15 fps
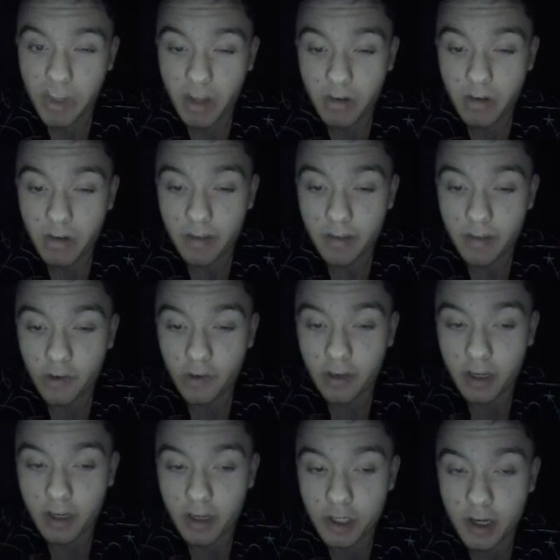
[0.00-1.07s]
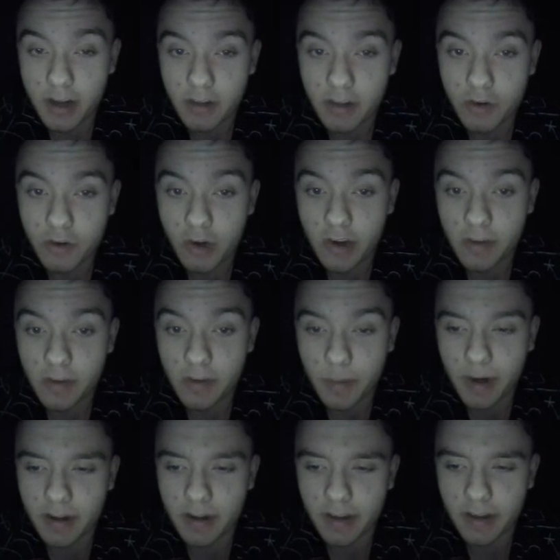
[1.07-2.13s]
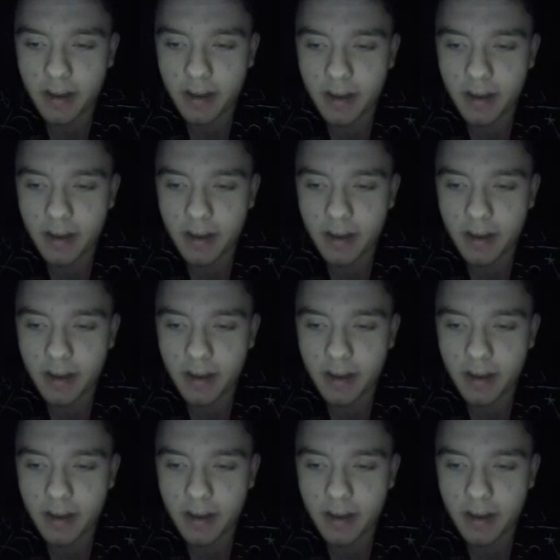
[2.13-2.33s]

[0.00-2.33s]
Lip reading: Okay, let's just get a shot of the trees, apparently.